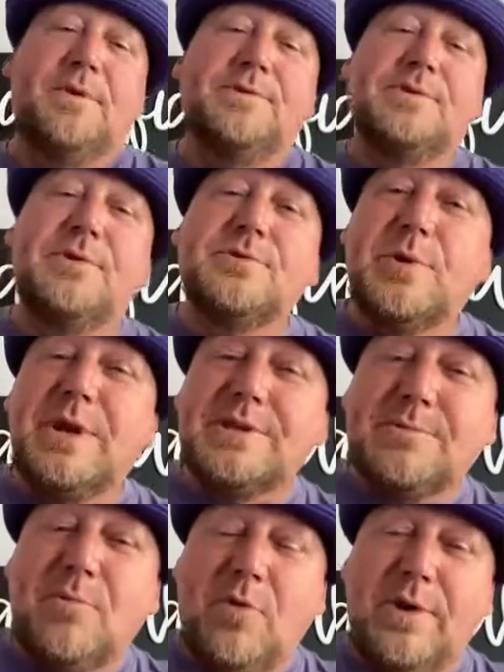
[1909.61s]
As soon as we get
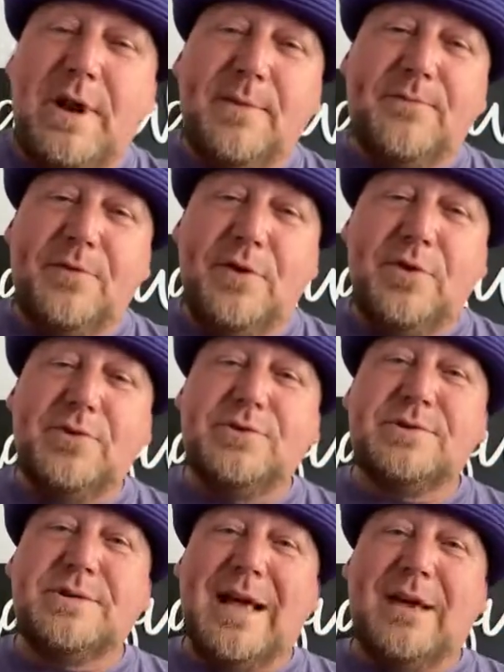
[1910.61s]
some more damn
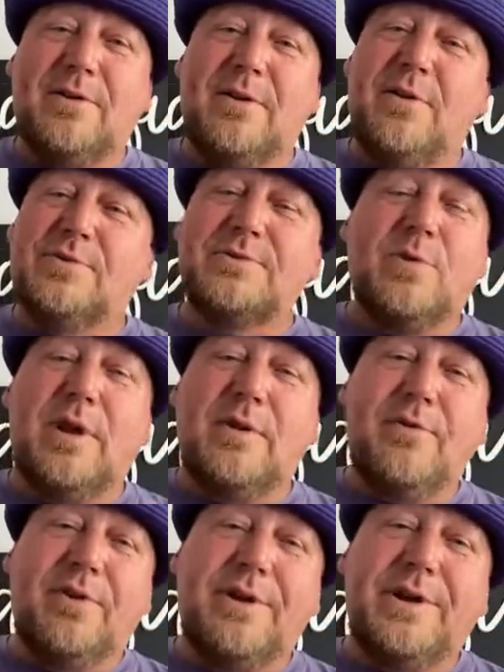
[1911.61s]
views, downloads,
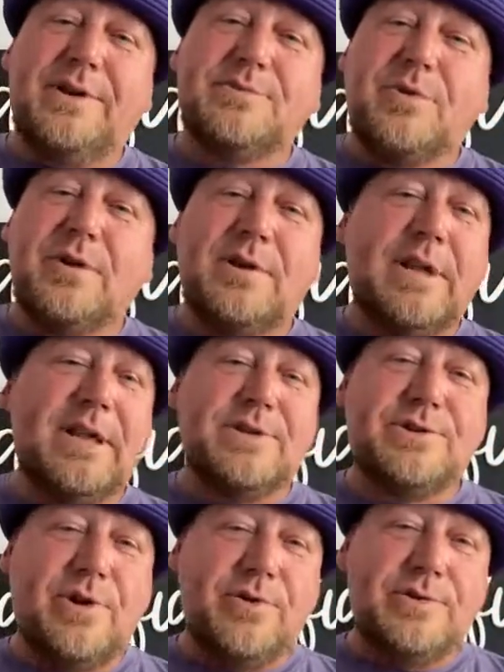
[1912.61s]
whatever it is, we're gonna get
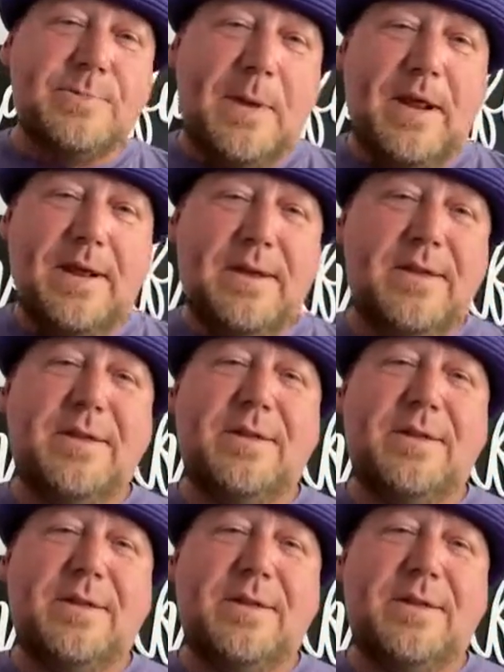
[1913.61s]
shirts made.